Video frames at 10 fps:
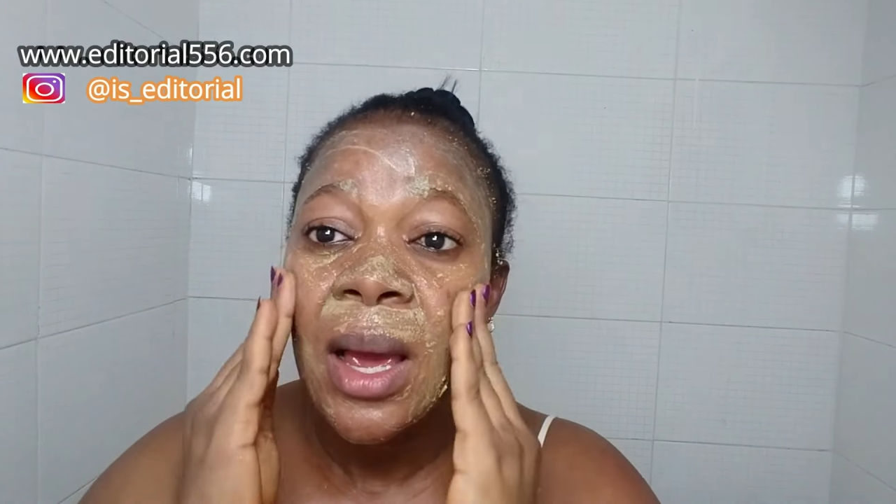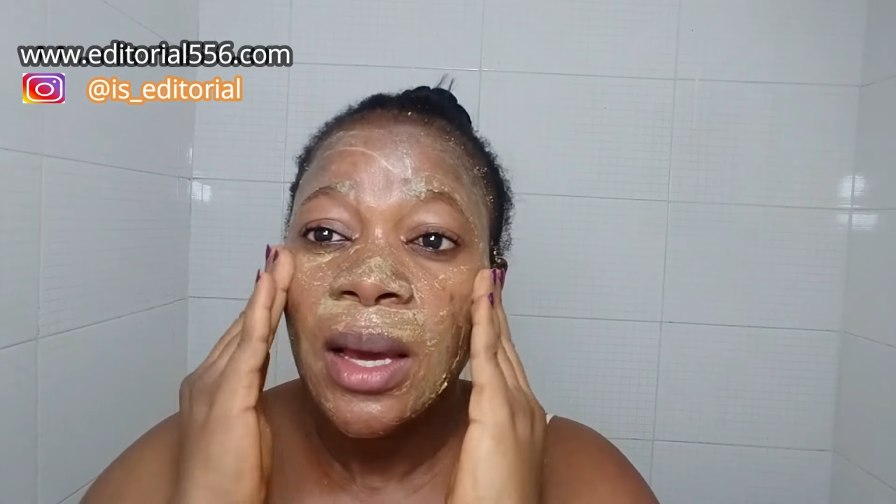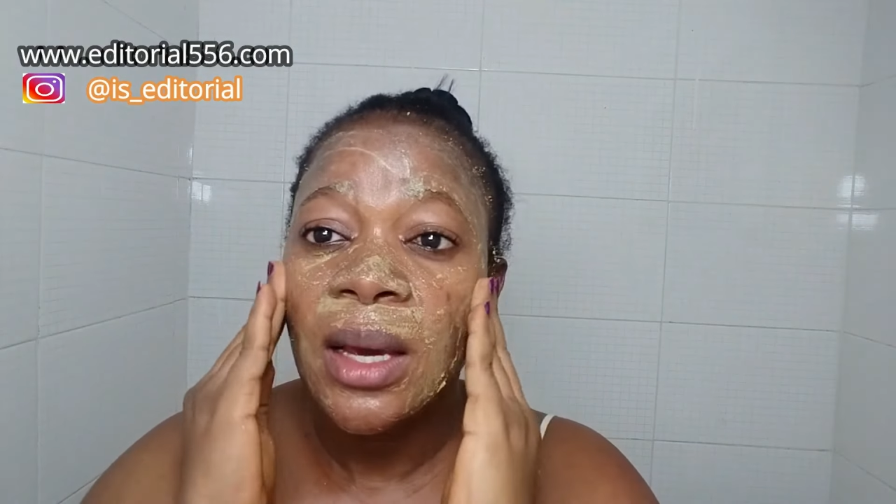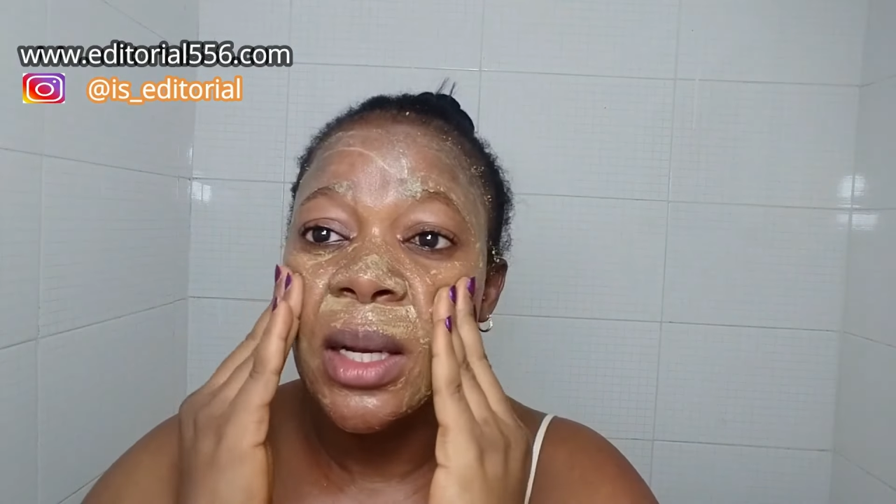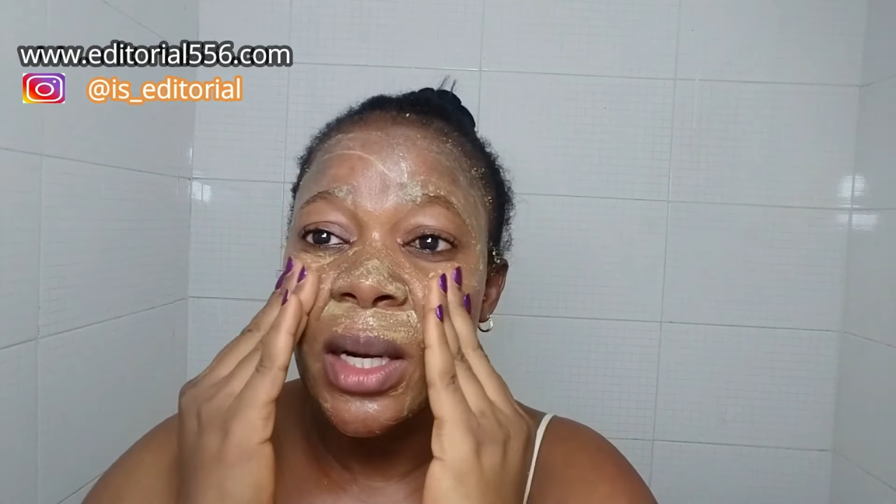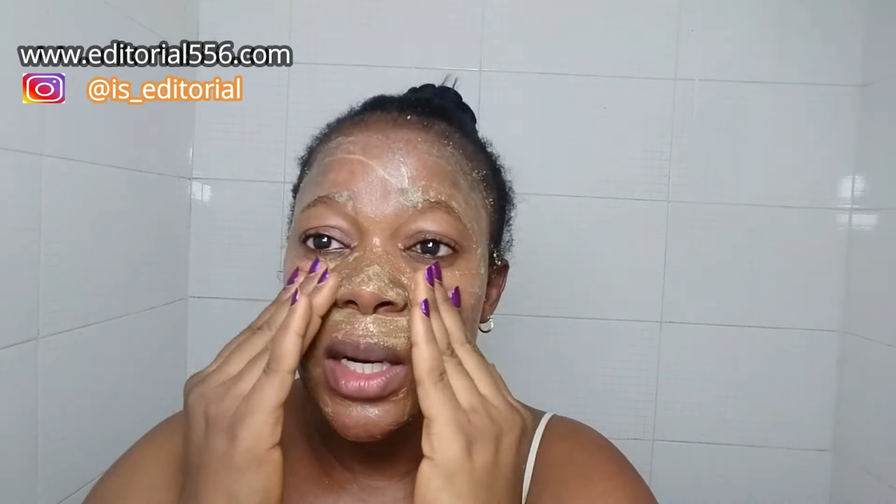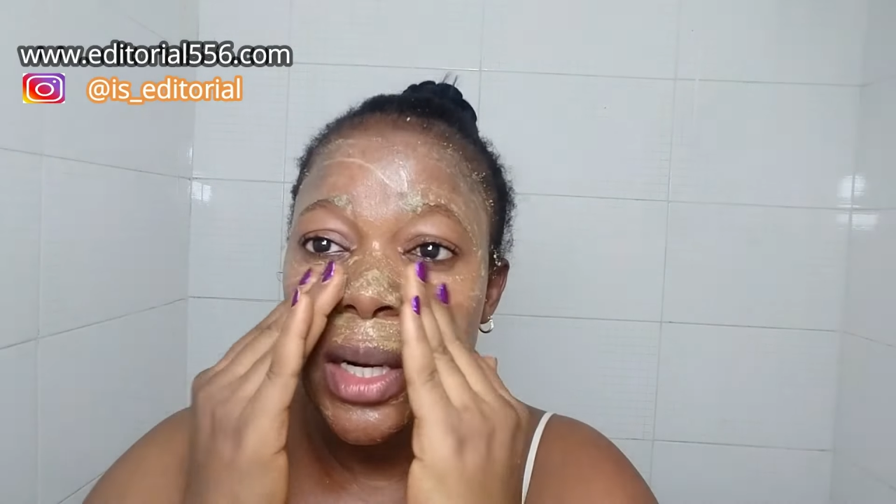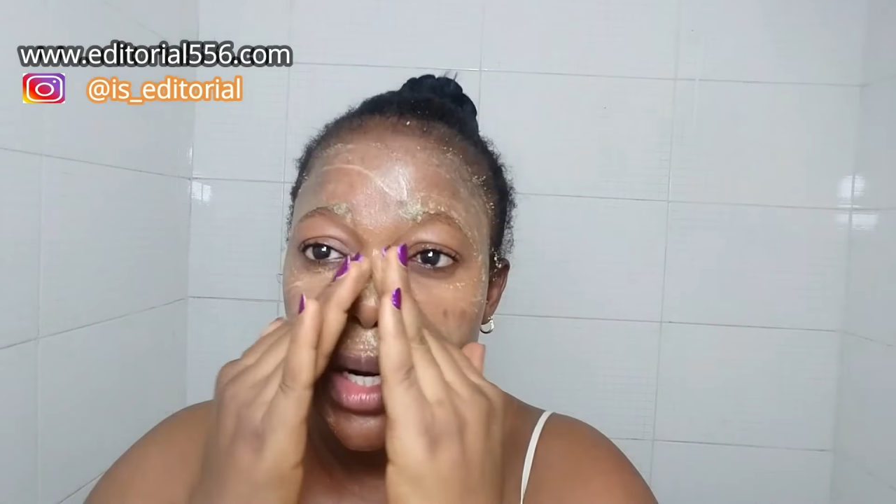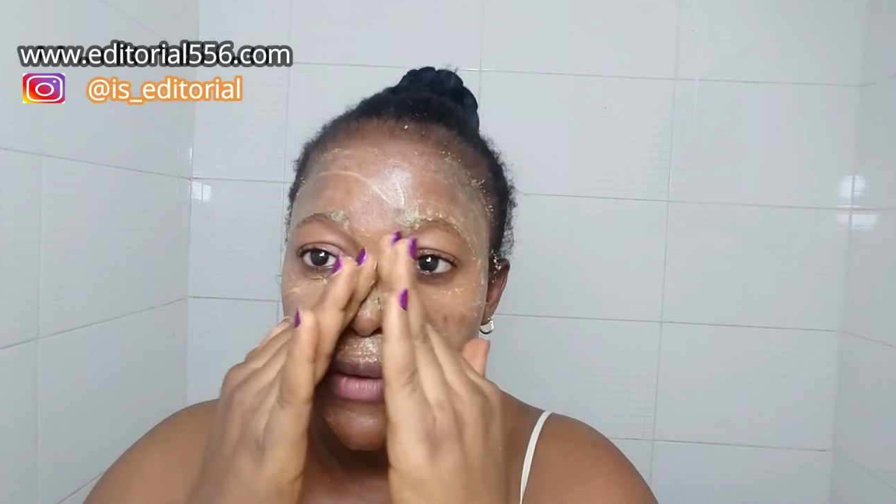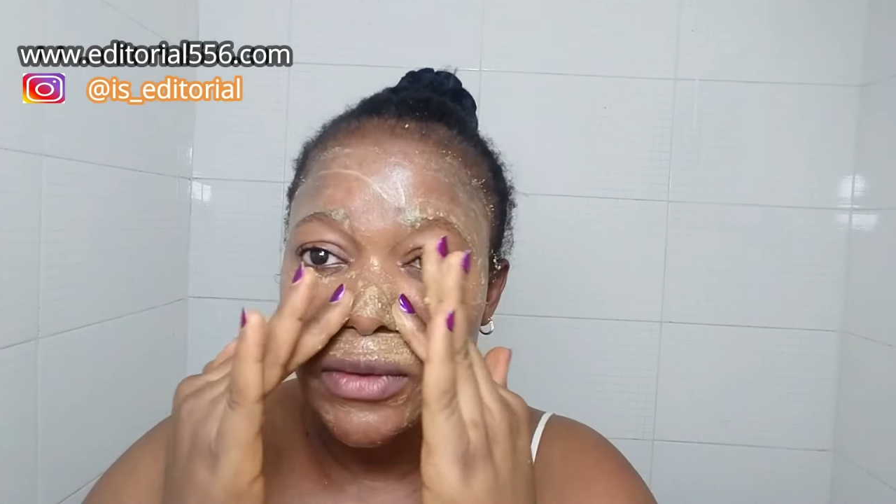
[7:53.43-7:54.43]
it
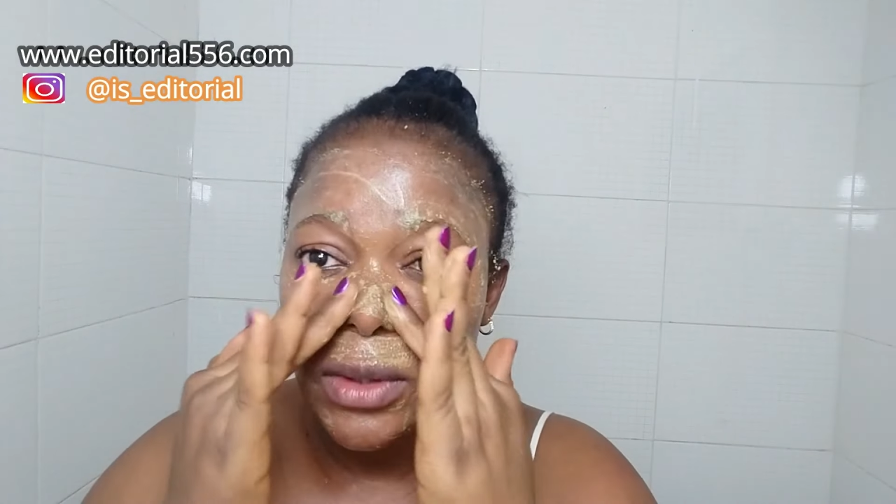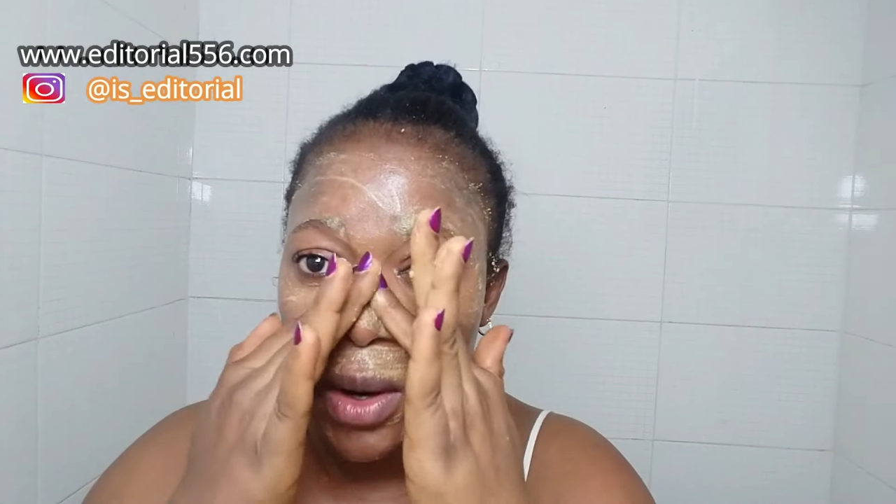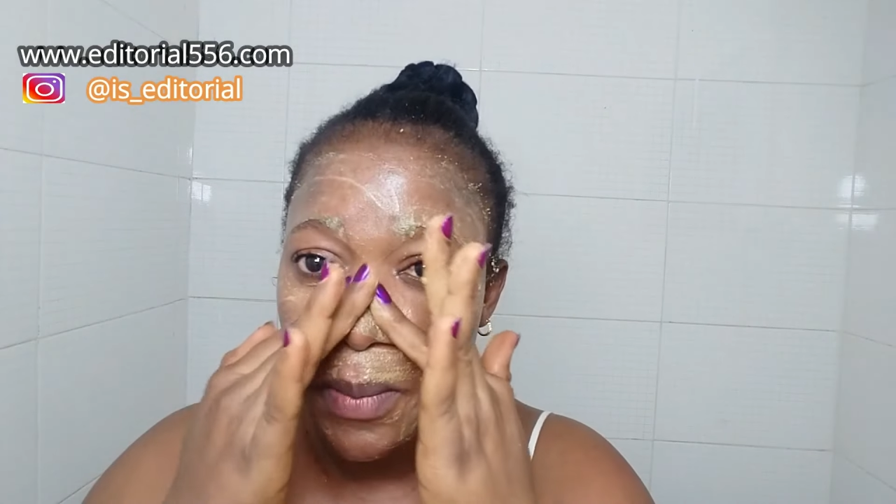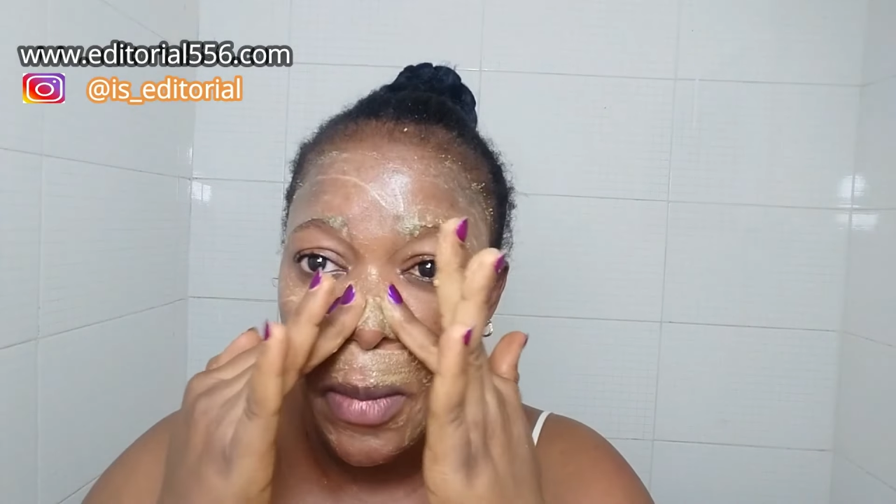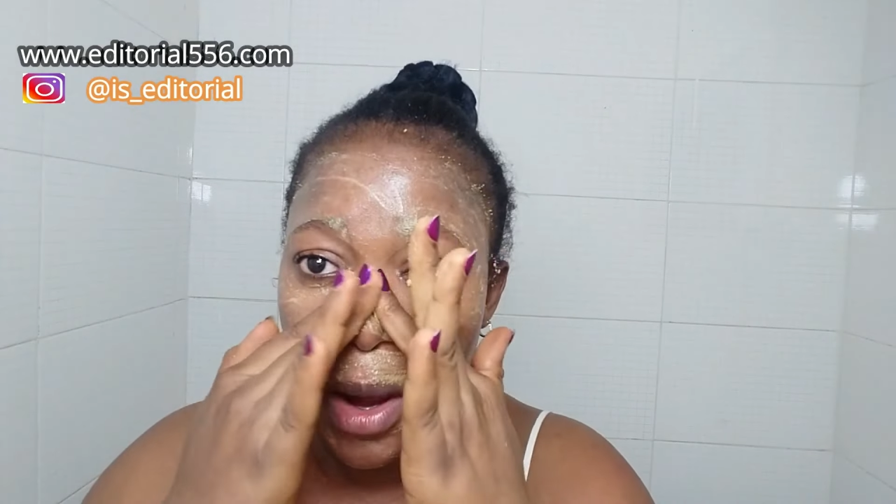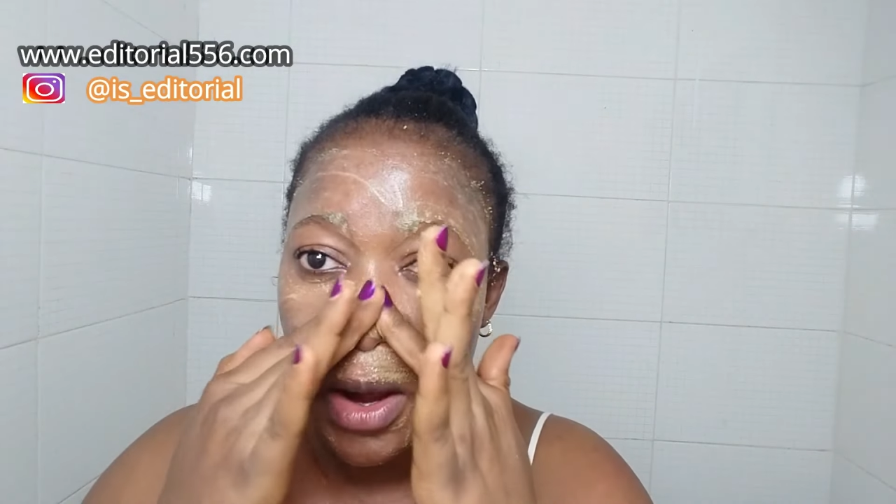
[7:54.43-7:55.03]
lifts up